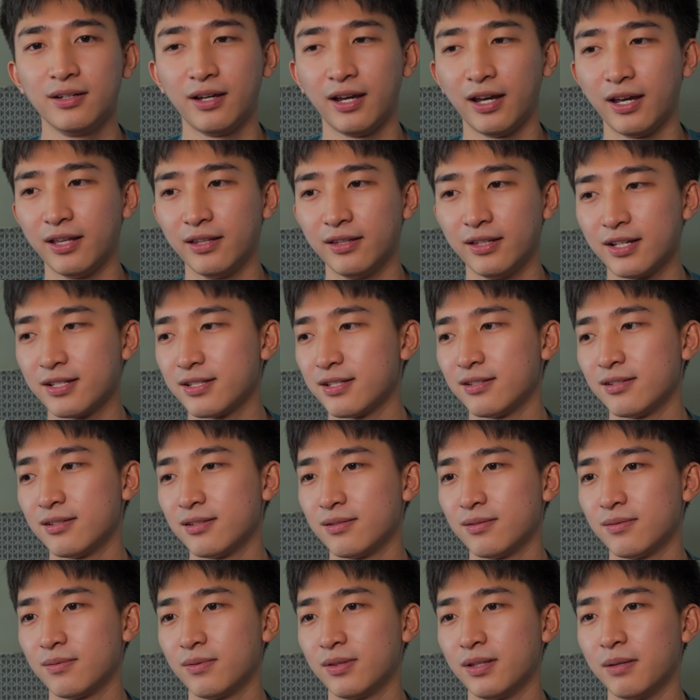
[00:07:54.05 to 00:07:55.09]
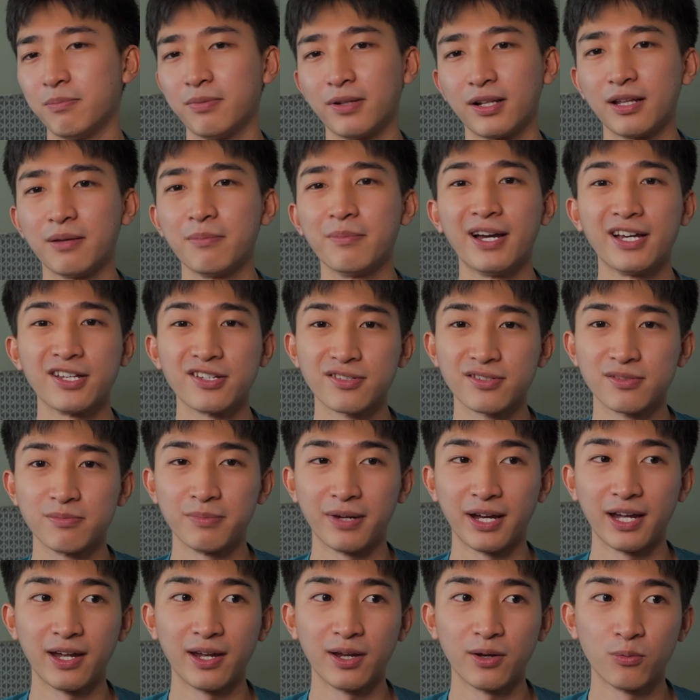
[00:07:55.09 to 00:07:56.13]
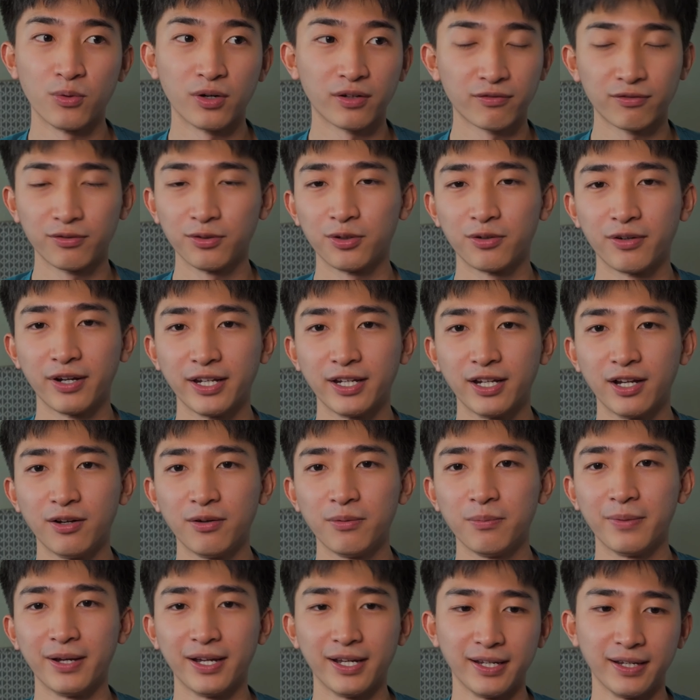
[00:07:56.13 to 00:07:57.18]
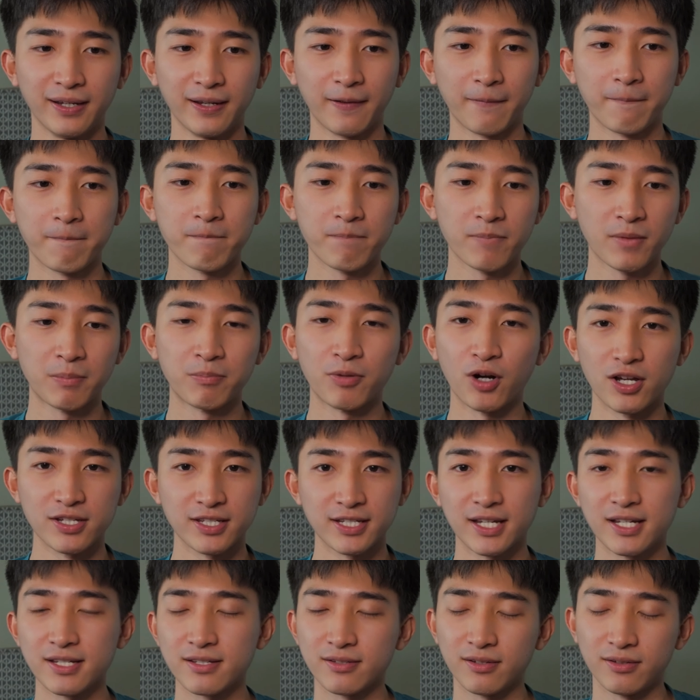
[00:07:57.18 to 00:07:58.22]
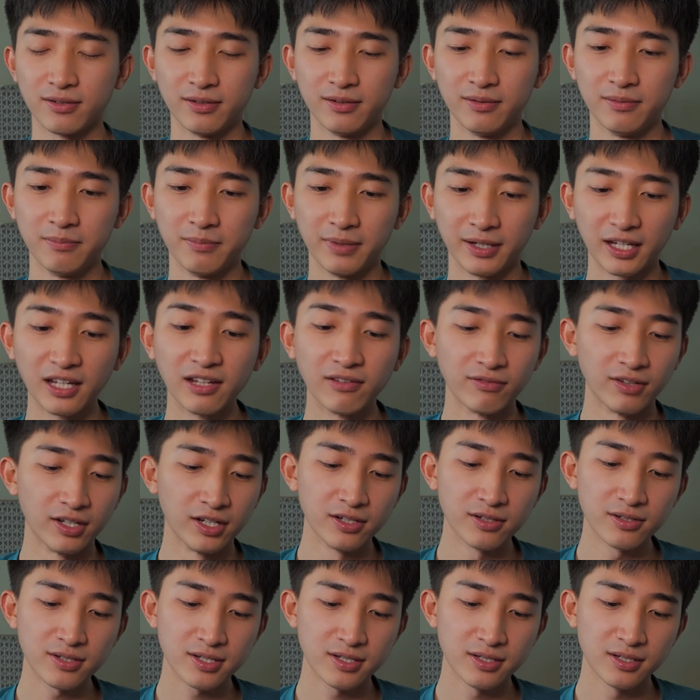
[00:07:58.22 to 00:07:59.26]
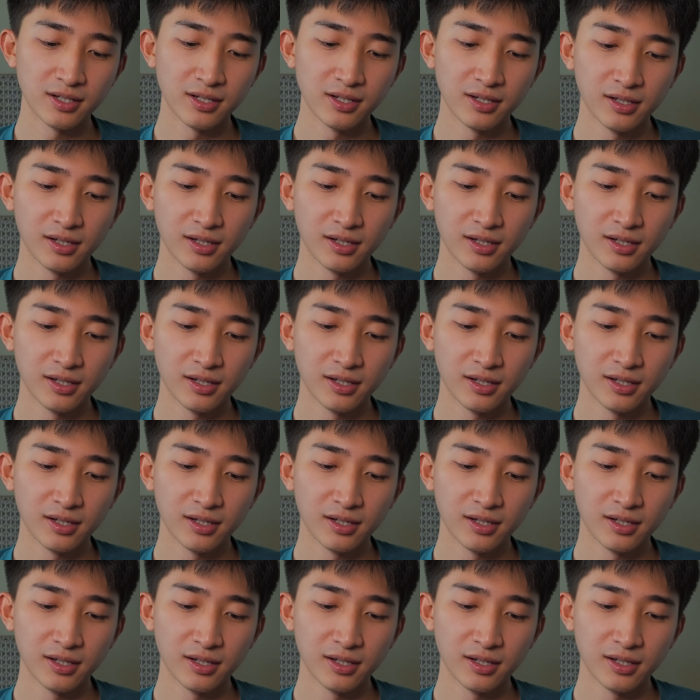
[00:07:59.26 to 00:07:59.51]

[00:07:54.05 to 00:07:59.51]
And that's typically my workflow right now, my process on making videos.